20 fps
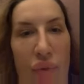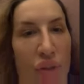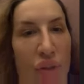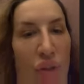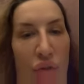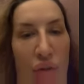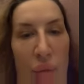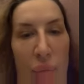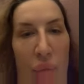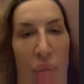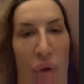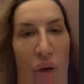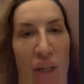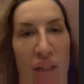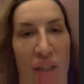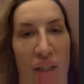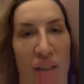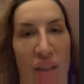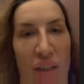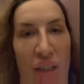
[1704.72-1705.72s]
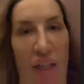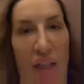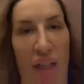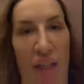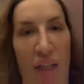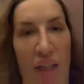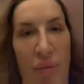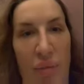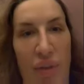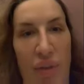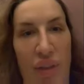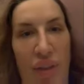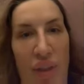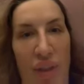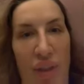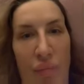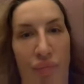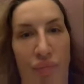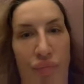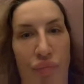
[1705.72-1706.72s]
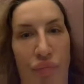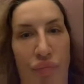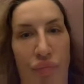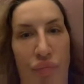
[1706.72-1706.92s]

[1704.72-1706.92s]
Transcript: my internet keeps going